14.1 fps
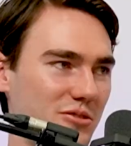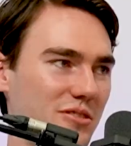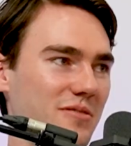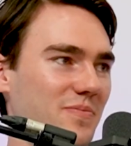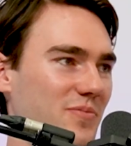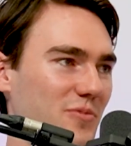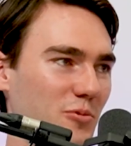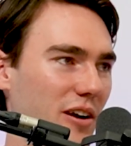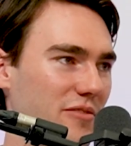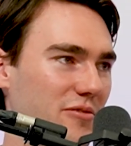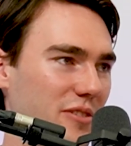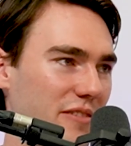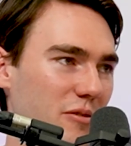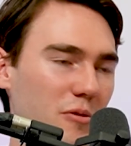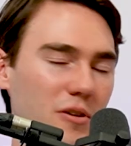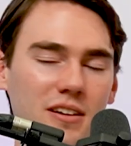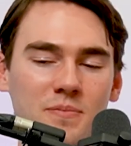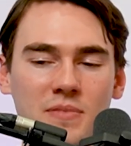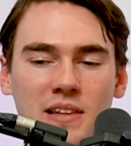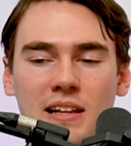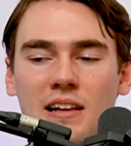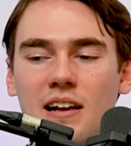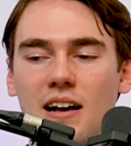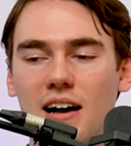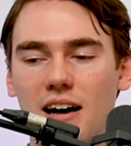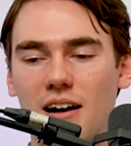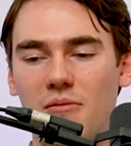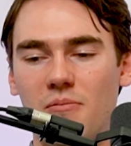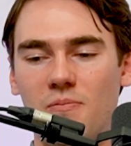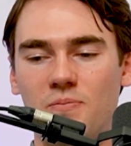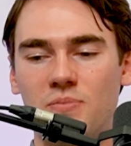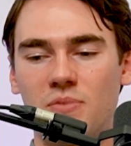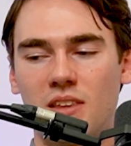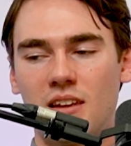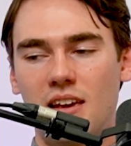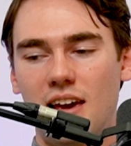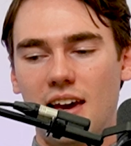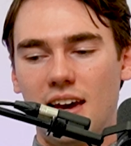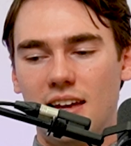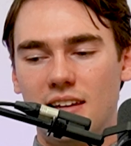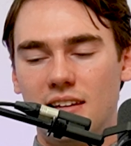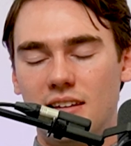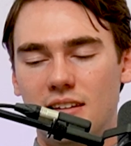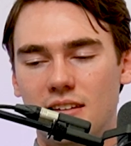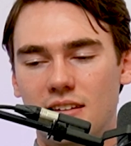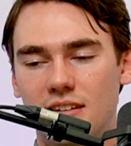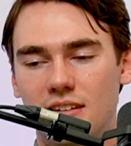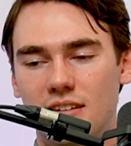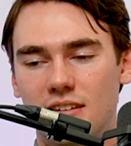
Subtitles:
it was just rough for everyone. And